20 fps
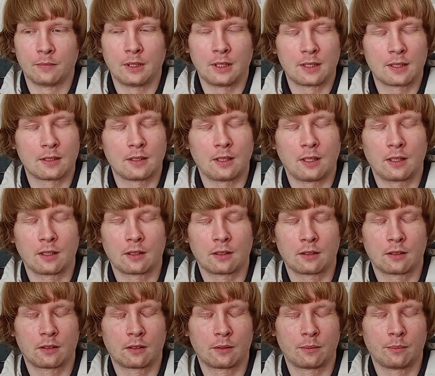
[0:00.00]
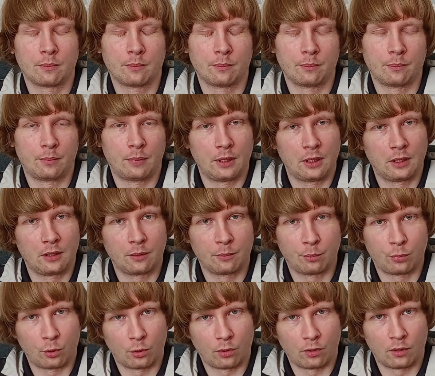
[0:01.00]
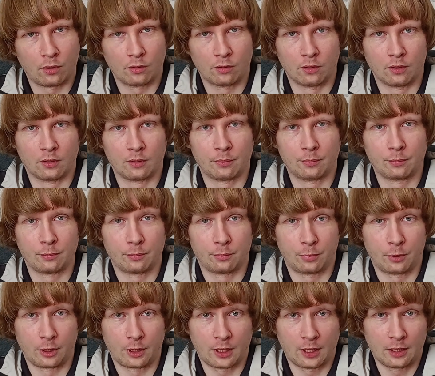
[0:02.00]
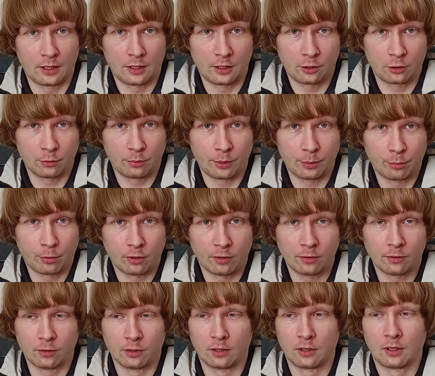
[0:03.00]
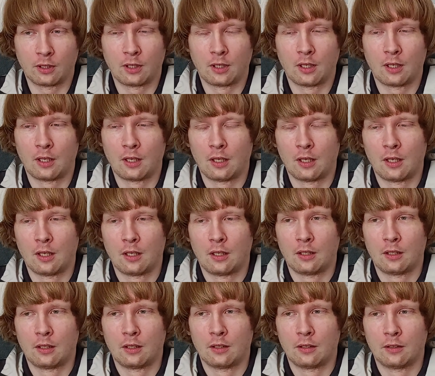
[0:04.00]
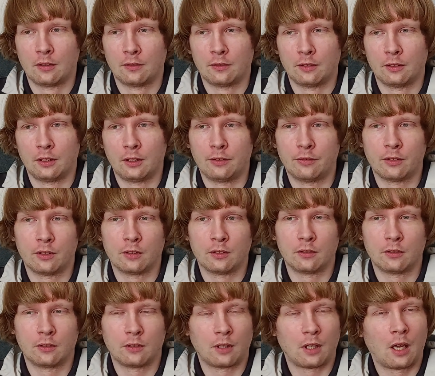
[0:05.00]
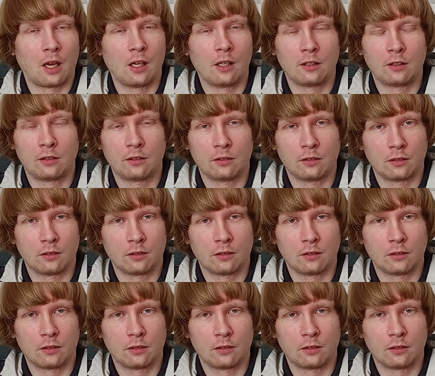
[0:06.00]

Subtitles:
it's like being poor or pretending to be poor. Or even I